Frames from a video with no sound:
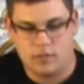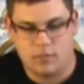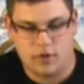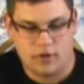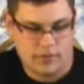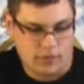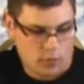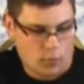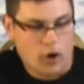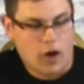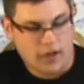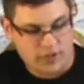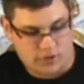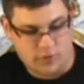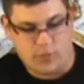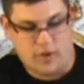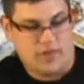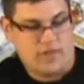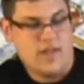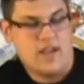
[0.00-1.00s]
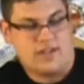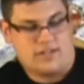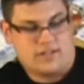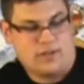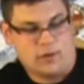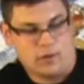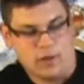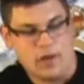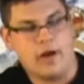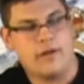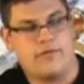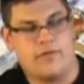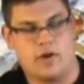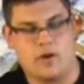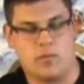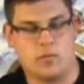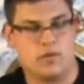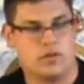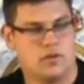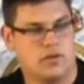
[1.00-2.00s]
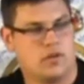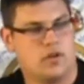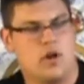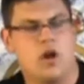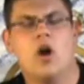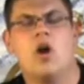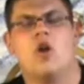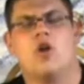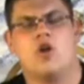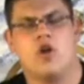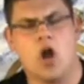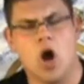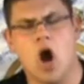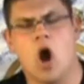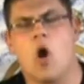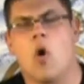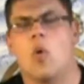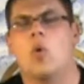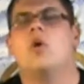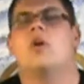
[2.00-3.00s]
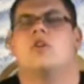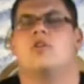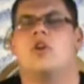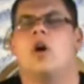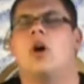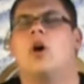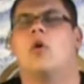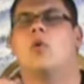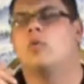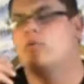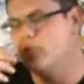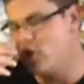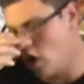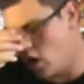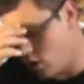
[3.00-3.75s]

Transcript: but if you watch him in this, you'll love him. No. No.